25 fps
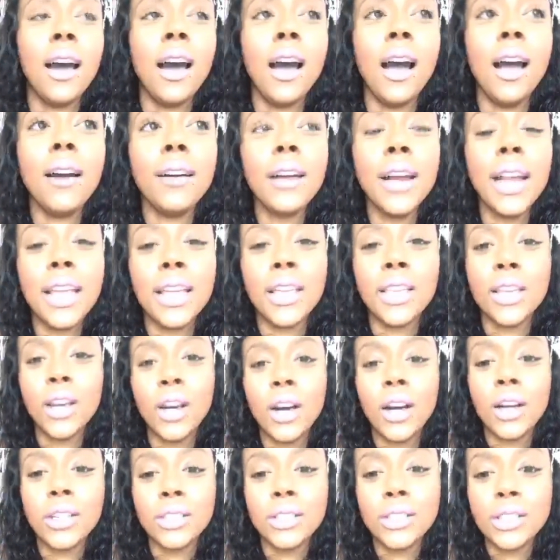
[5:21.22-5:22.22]
All right,
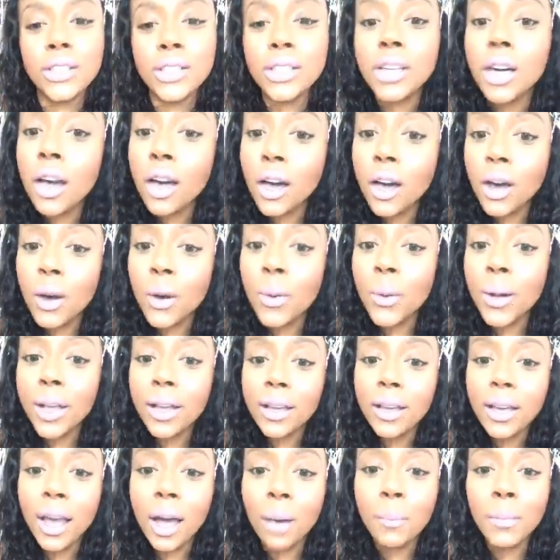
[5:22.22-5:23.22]
y'all. So
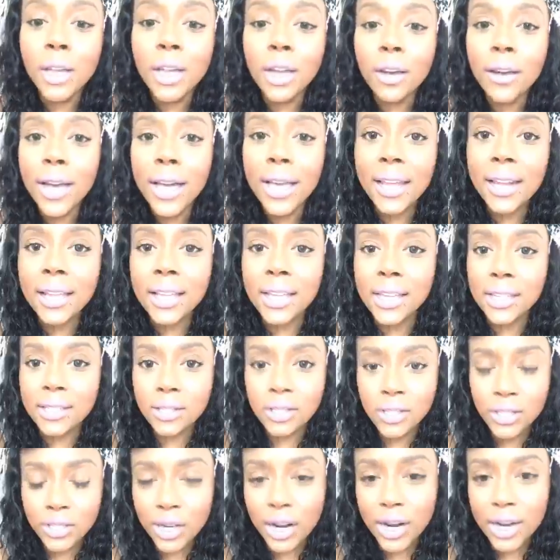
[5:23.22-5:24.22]
I'm going to go ahead and get
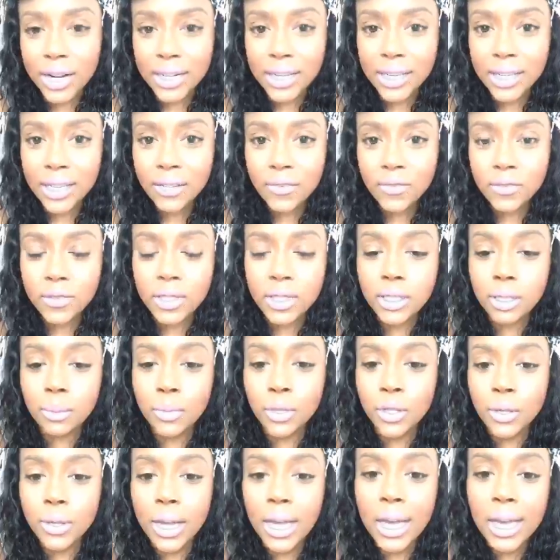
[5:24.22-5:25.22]
started. Some
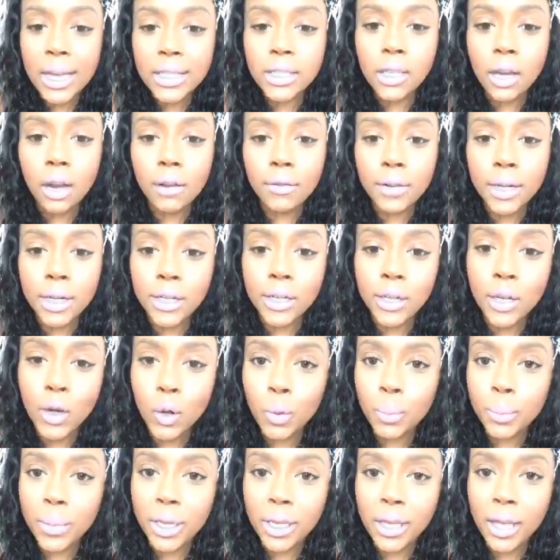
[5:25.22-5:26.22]
of you guys already
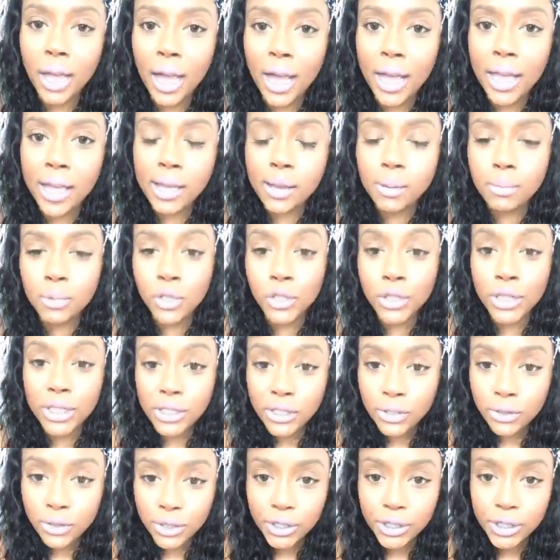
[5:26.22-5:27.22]
know me. I am
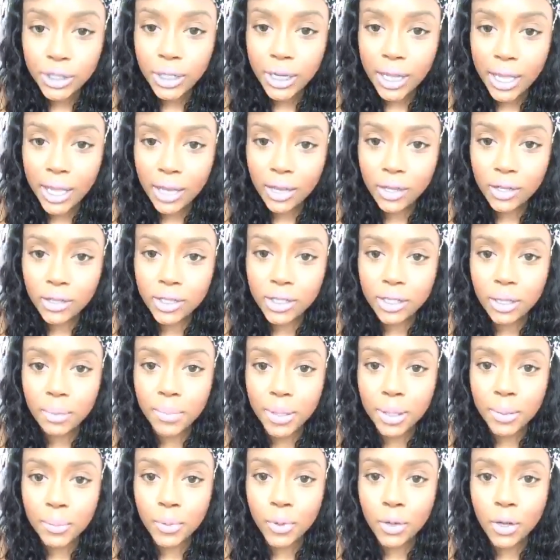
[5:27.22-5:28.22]
Crystal Chanel. Some
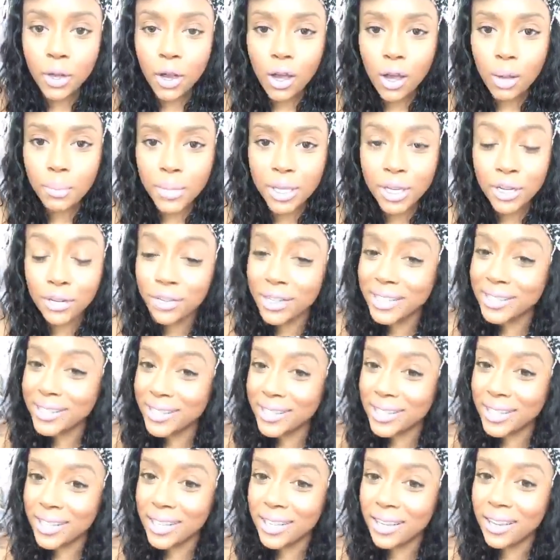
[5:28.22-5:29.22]
people call me
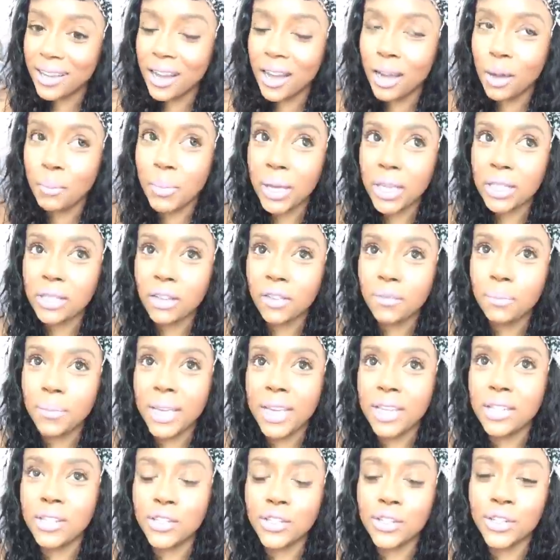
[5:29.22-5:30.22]
Crissy um, based off my
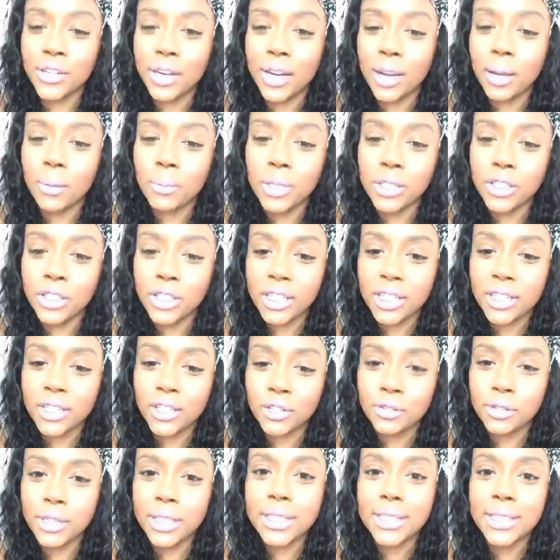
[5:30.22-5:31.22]
Instagram, which is
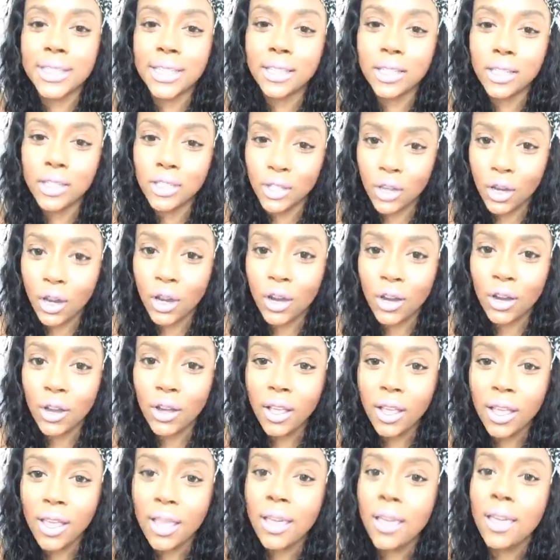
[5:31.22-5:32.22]
Crissy the Doll.